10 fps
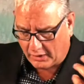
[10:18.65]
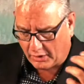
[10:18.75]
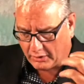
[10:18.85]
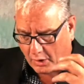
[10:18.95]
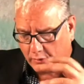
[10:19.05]

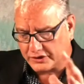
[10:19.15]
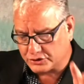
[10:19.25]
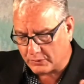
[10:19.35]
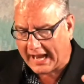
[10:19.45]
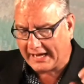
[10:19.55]
or a
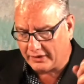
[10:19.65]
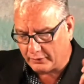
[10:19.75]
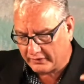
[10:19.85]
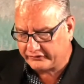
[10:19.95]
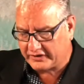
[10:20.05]
dragon,
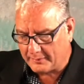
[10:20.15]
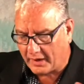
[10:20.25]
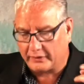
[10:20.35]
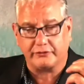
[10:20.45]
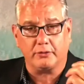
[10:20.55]
or a sea
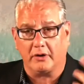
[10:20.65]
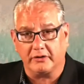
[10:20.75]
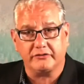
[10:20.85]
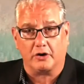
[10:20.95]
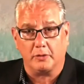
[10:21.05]
monster, or
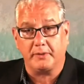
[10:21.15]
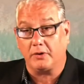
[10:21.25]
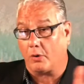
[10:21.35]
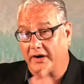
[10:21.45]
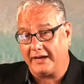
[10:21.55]
a
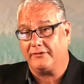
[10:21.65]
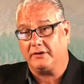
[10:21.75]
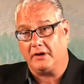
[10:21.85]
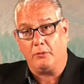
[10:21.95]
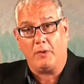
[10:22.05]
serpent, or
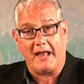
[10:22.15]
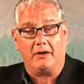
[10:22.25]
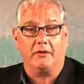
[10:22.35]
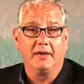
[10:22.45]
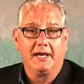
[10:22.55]
even a
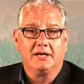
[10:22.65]
whale.